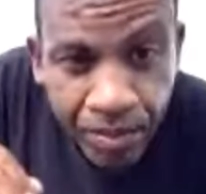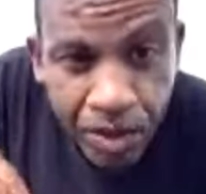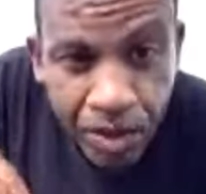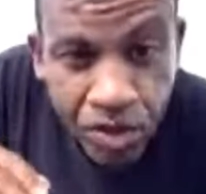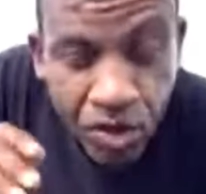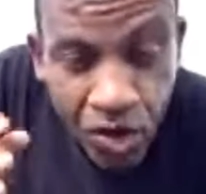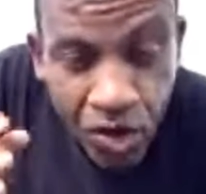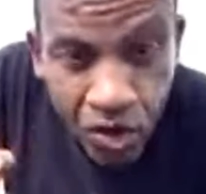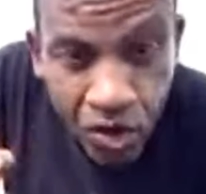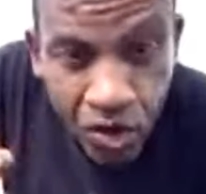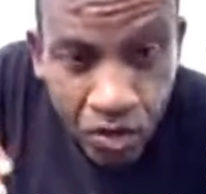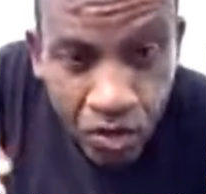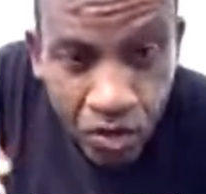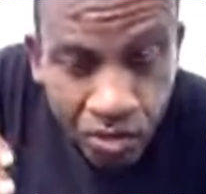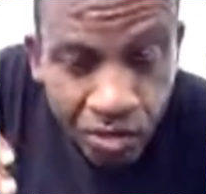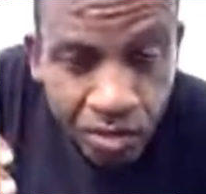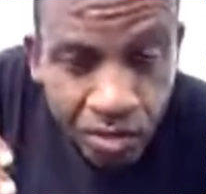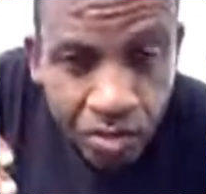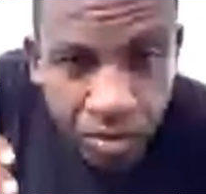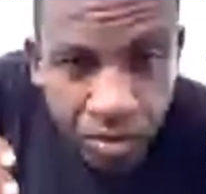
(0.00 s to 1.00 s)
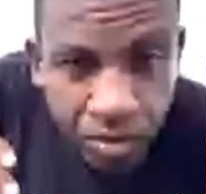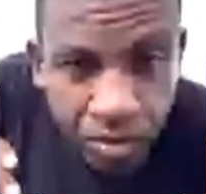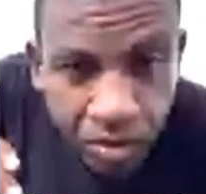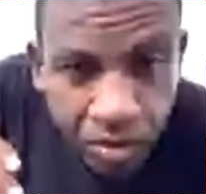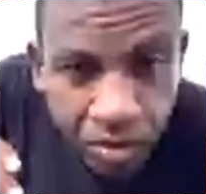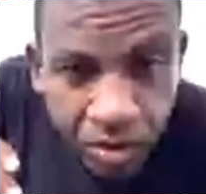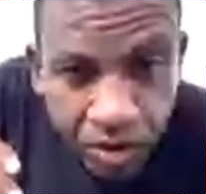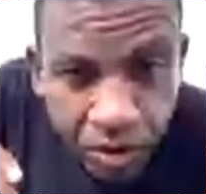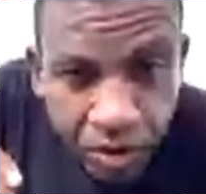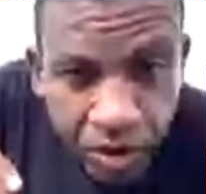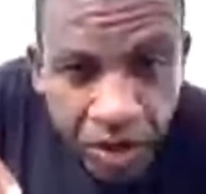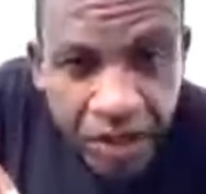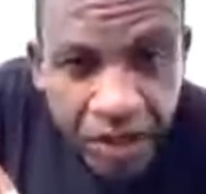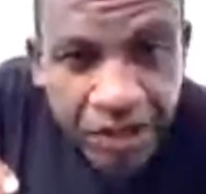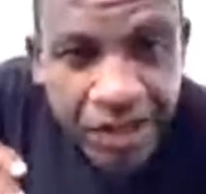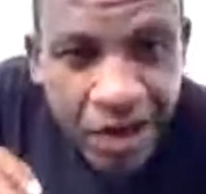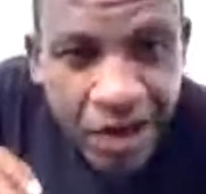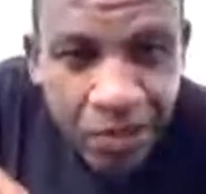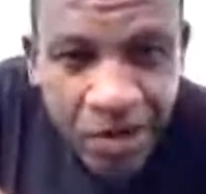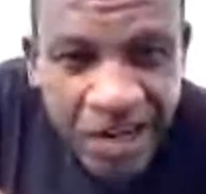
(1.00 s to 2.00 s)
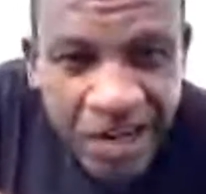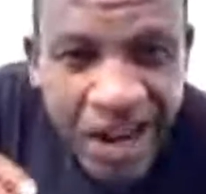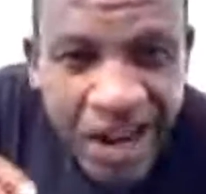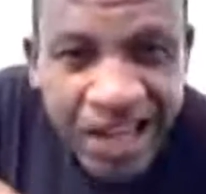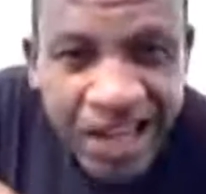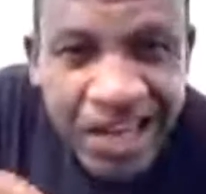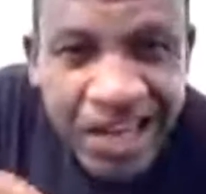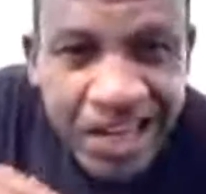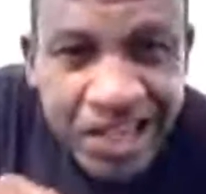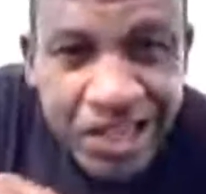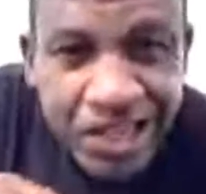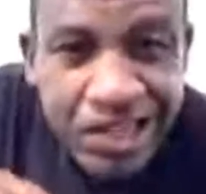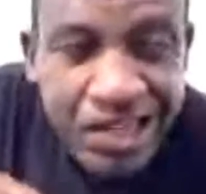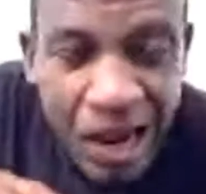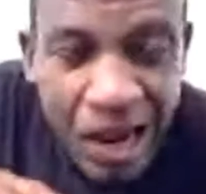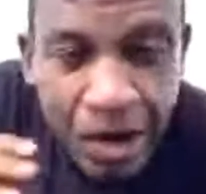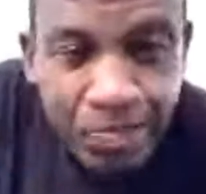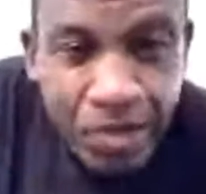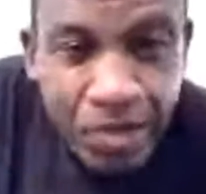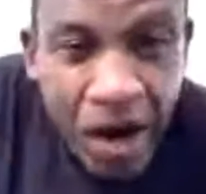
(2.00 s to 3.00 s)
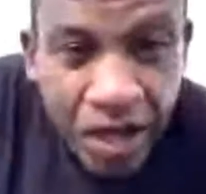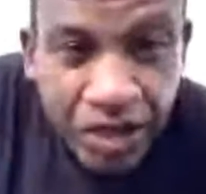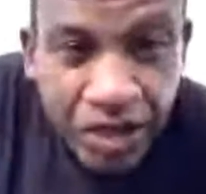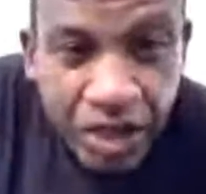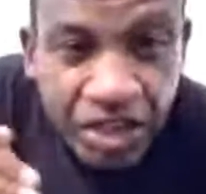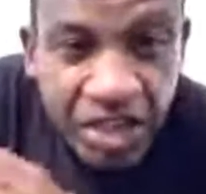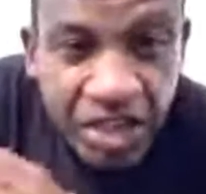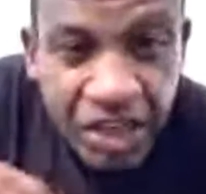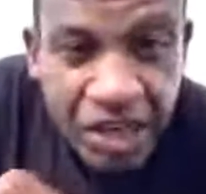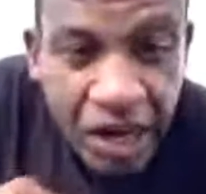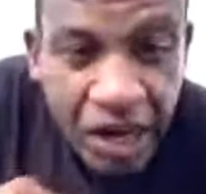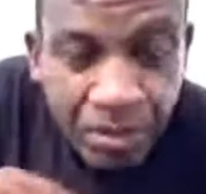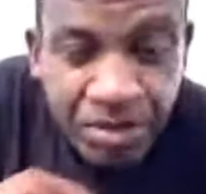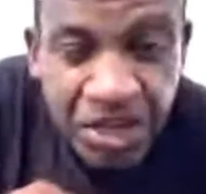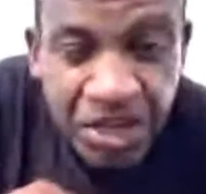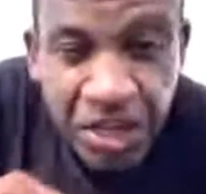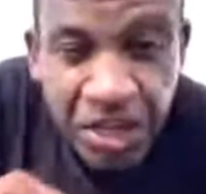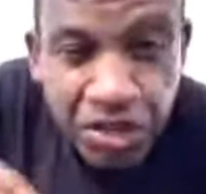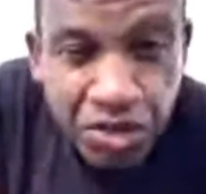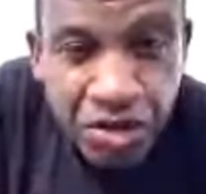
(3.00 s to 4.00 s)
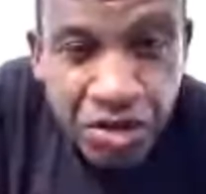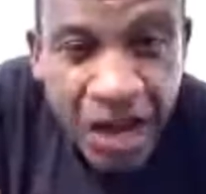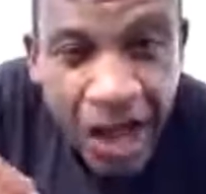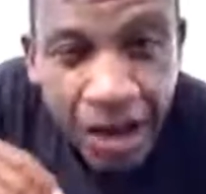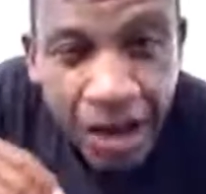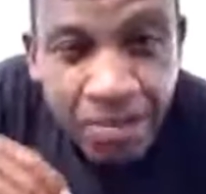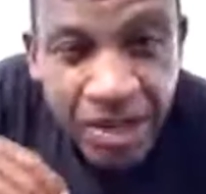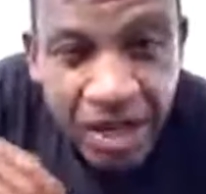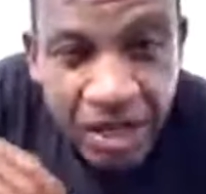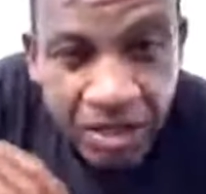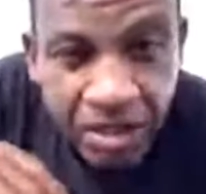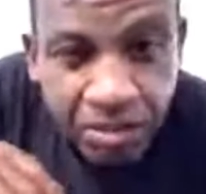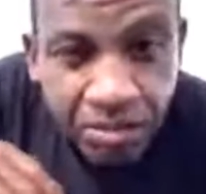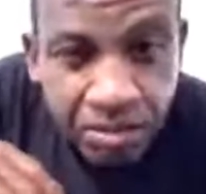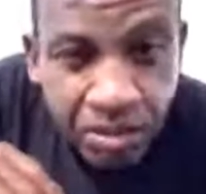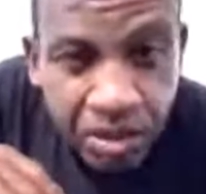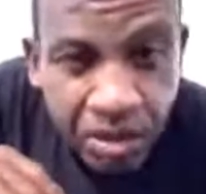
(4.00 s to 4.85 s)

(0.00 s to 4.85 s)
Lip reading: knew that when they get their brothers to come teach you communism,